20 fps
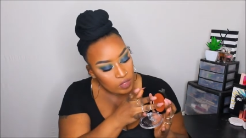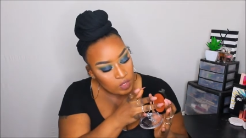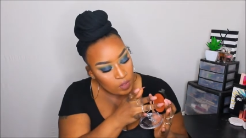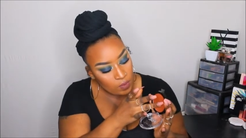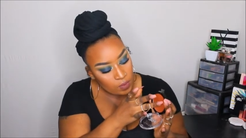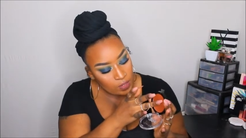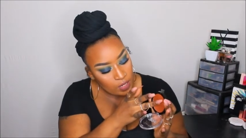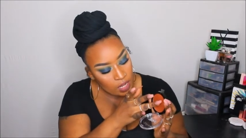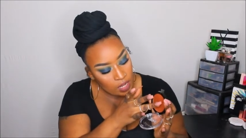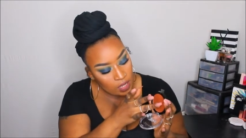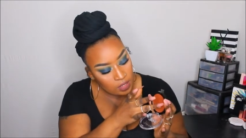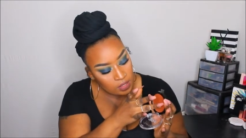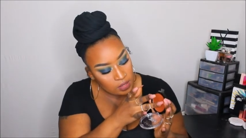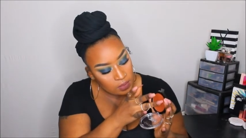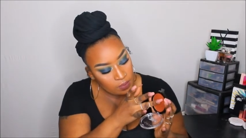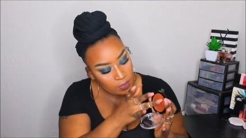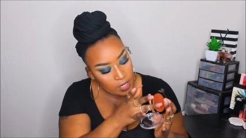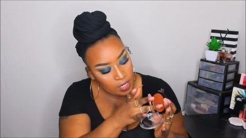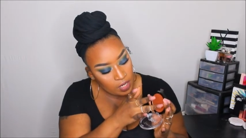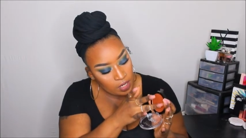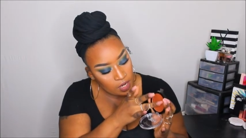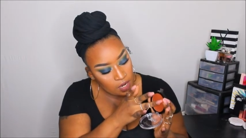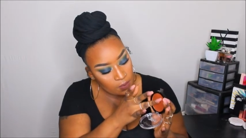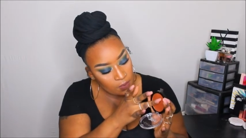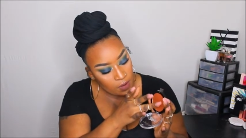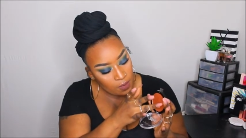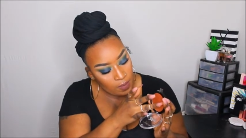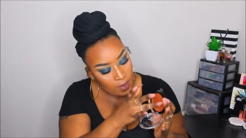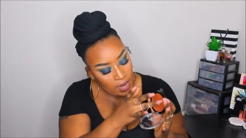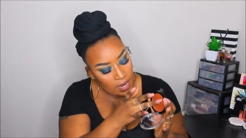So when I pick it up
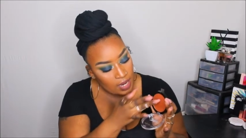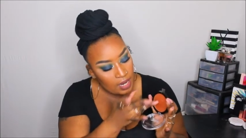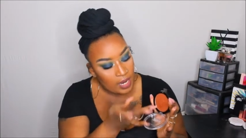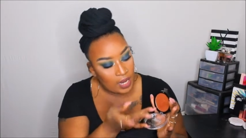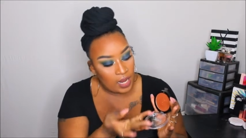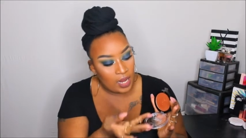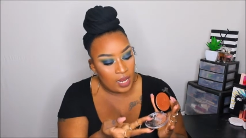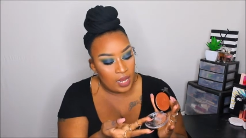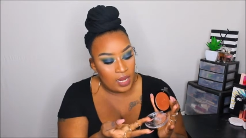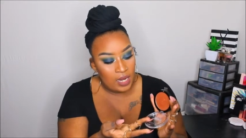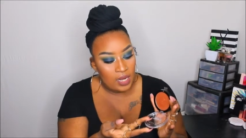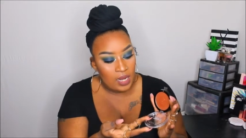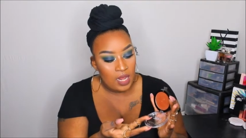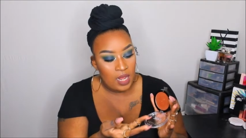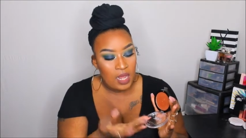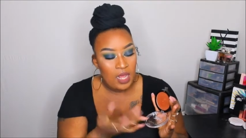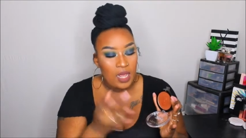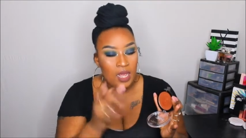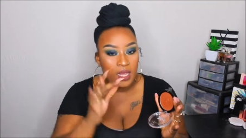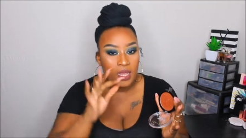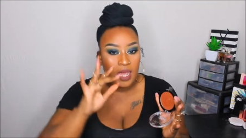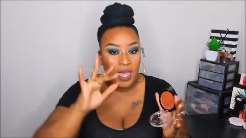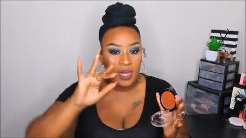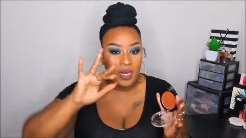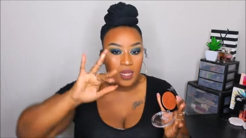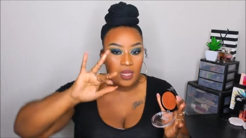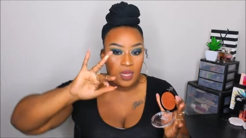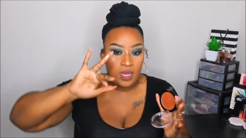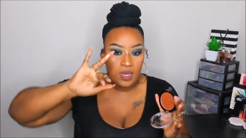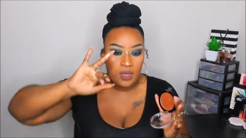on my hand, it kind
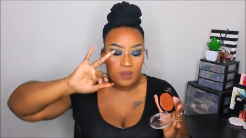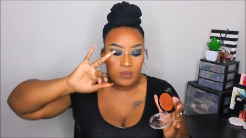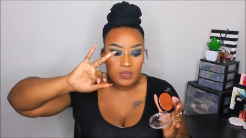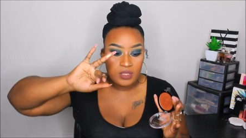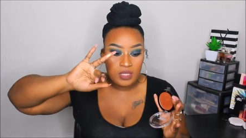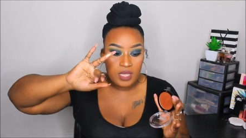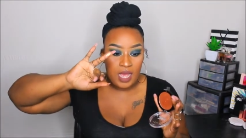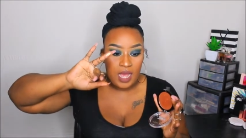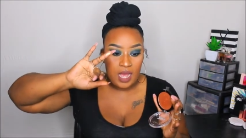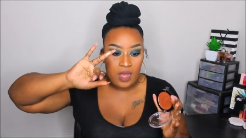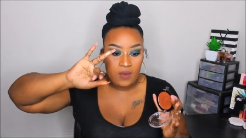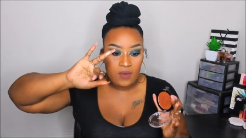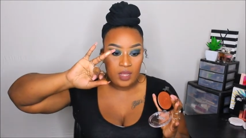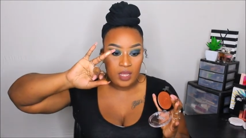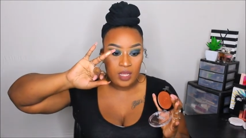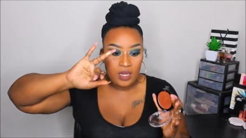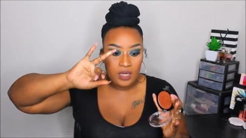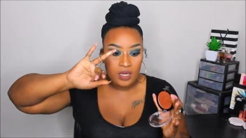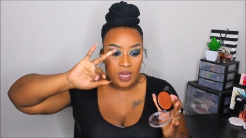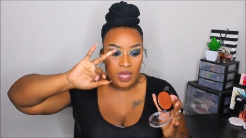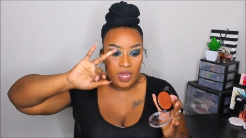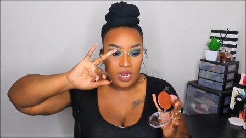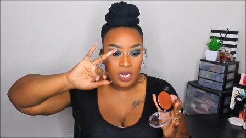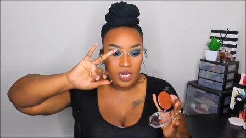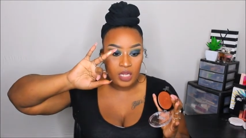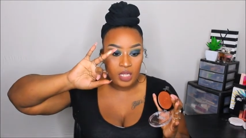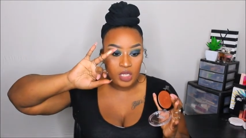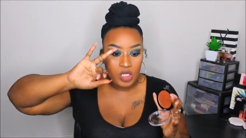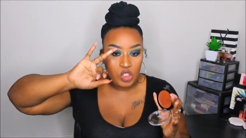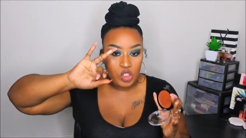of comes out in
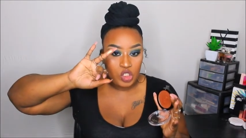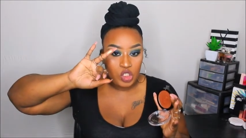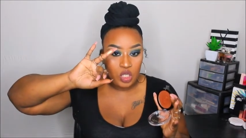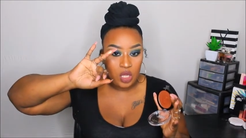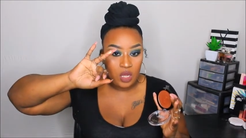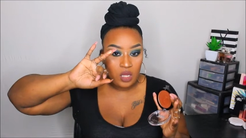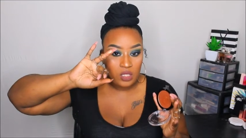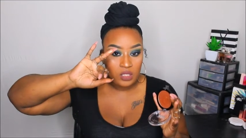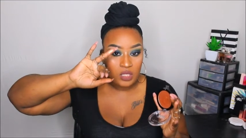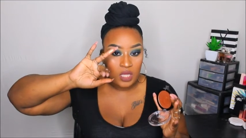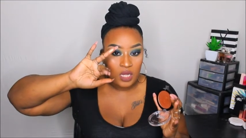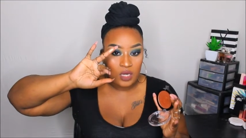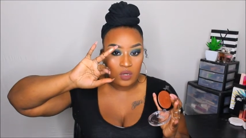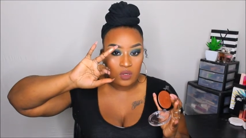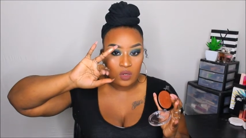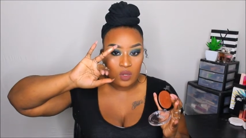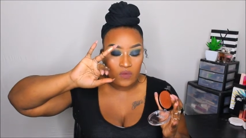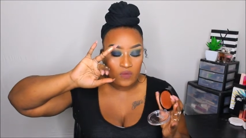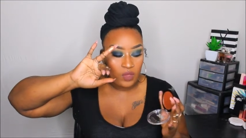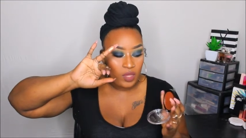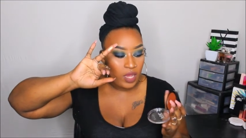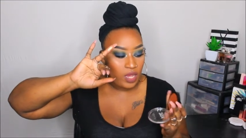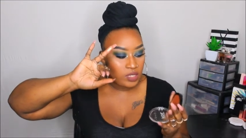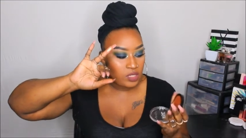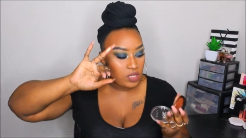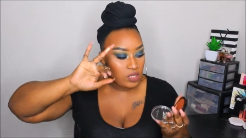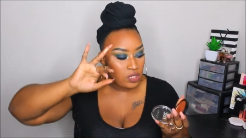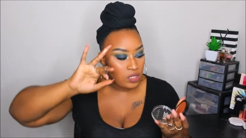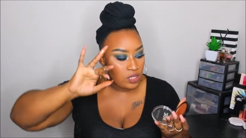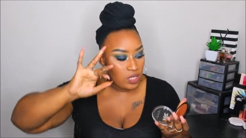like chunks. I don't know if you guys
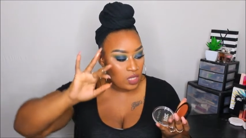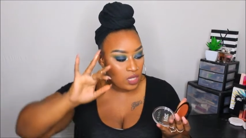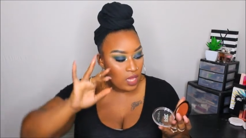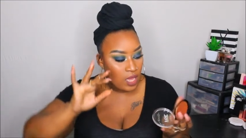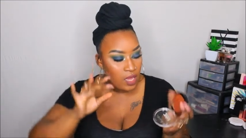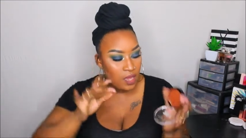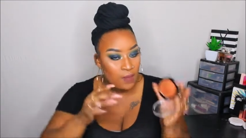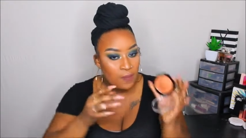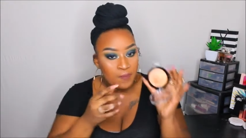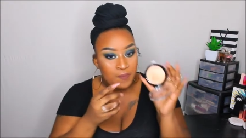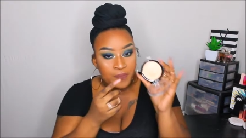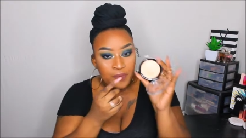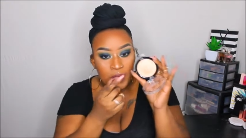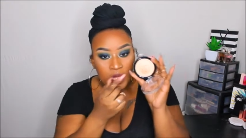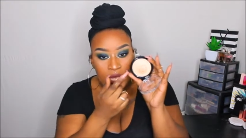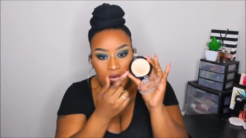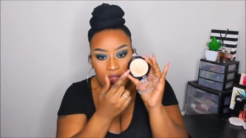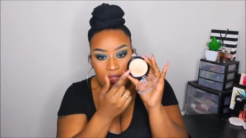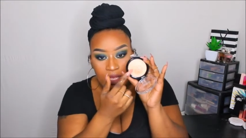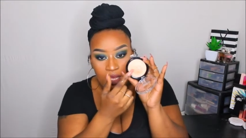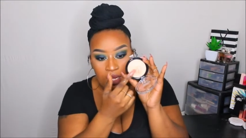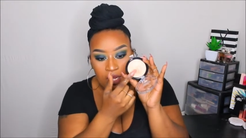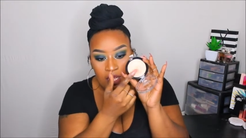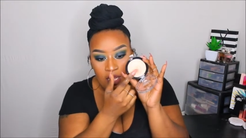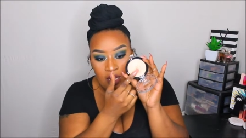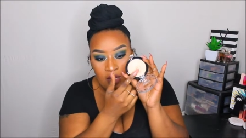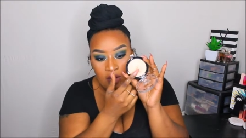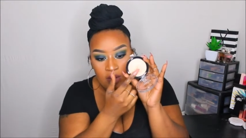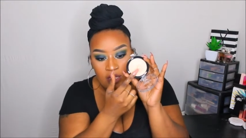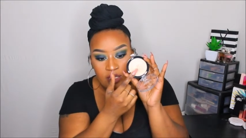can see that. And then
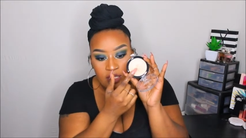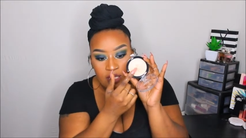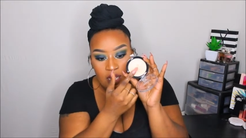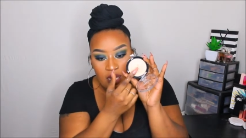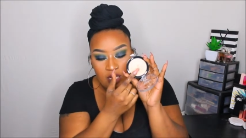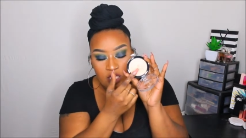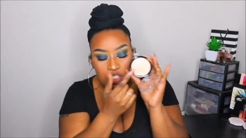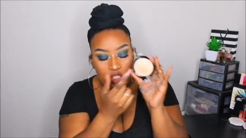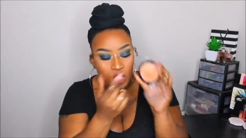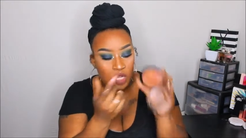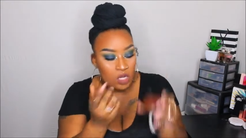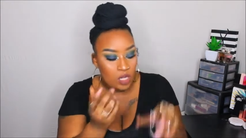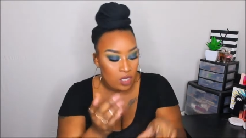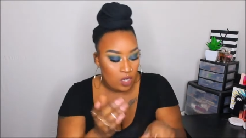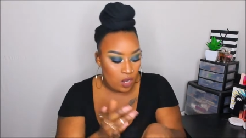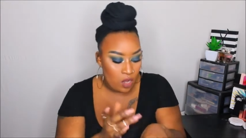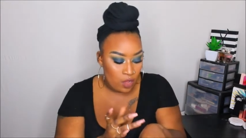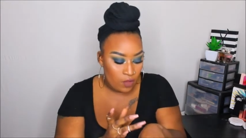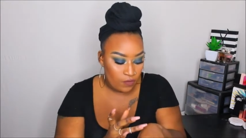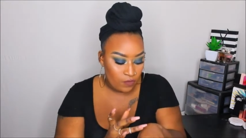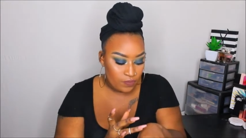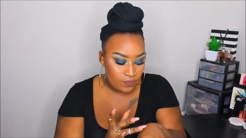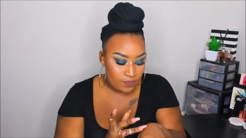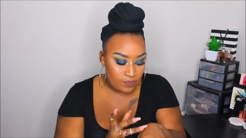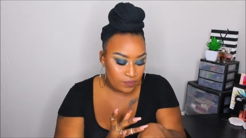here it's like chunking off.